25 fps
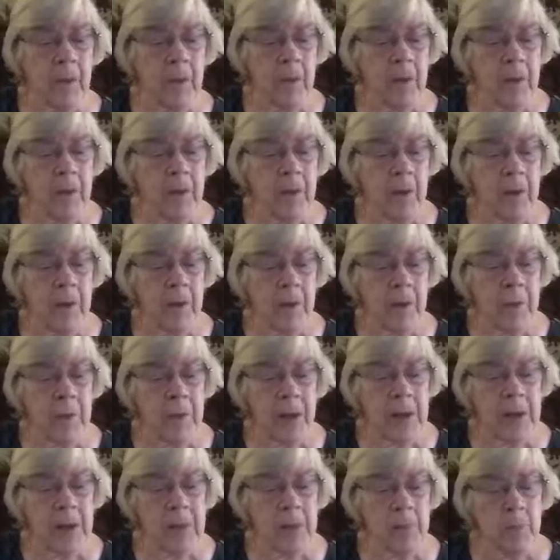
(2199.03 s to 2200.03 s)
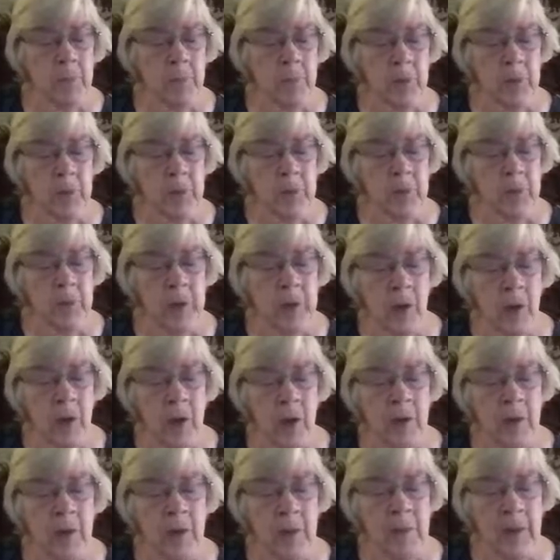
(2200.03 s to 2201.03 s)
Neither bats, birds,
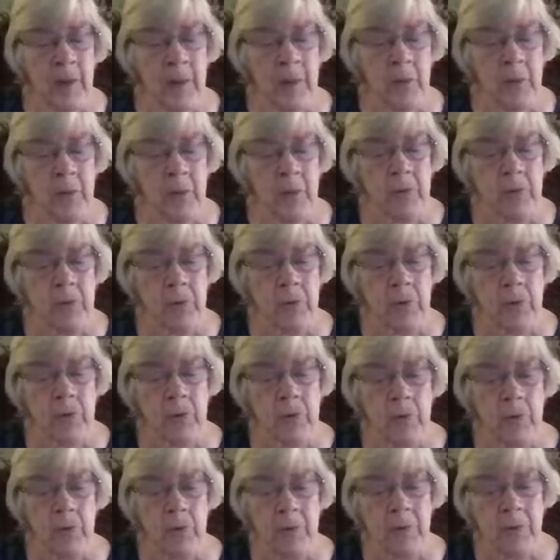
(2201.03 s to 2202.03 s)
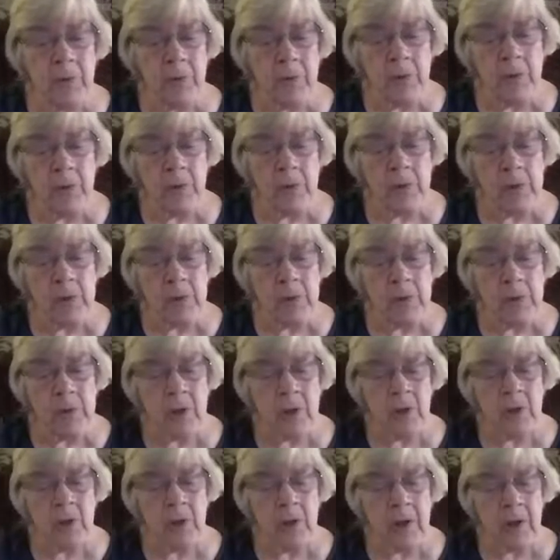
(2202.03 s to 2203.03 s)
other mammals, nor tribal humans
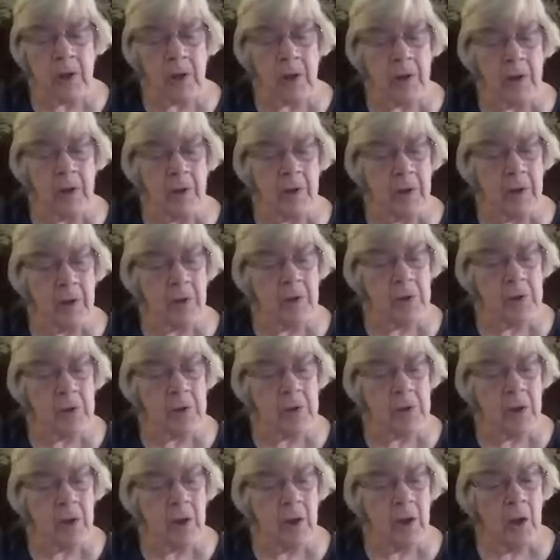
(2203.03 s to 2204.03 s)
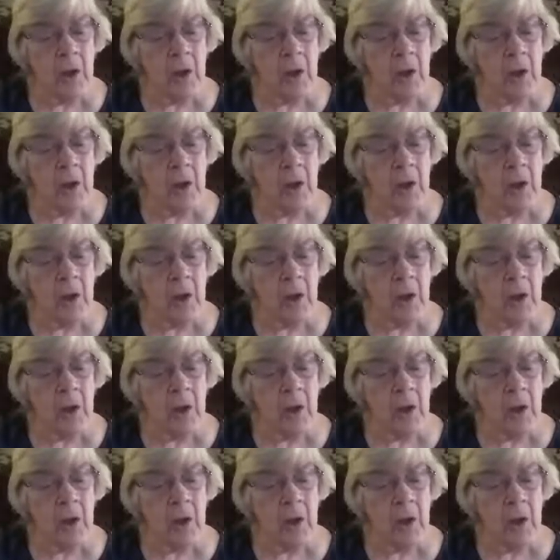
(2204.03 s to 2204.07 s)
contract the virus,